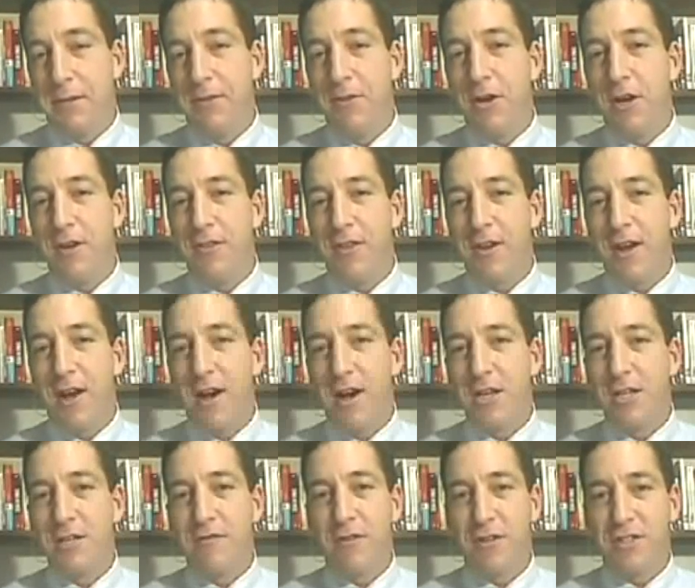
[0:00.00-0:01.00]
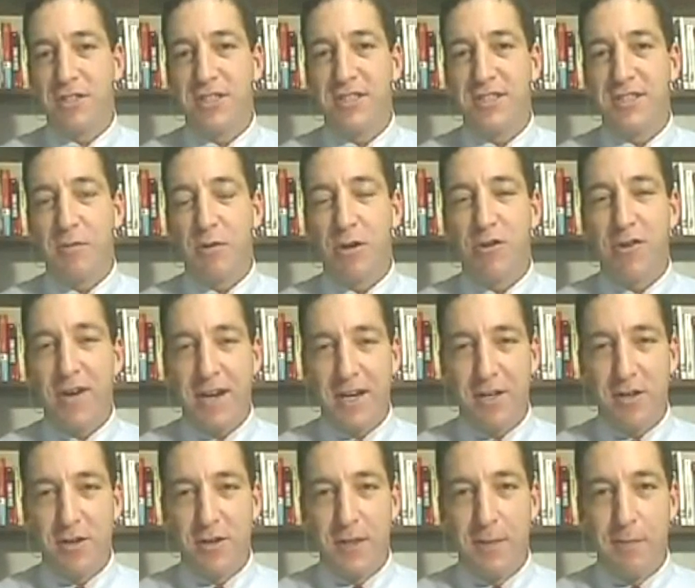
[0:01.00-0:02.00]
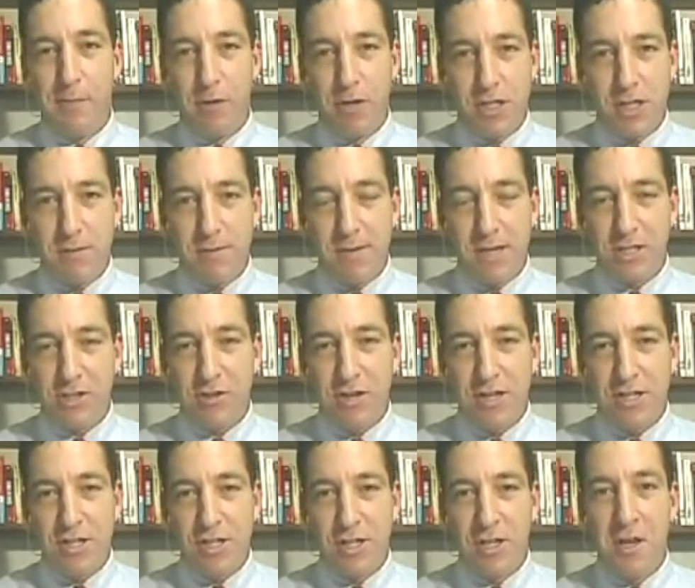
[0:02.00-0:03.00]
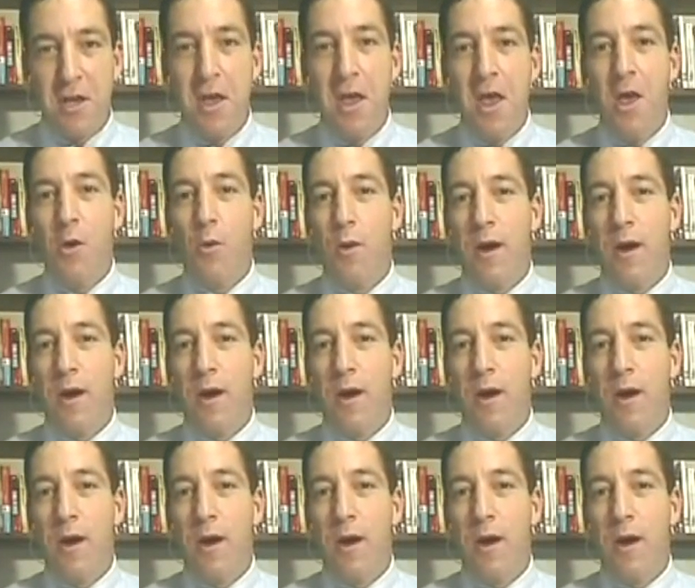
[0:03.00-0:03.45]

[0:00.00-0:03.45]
I mean, look at the controversies that were created during the Bush administration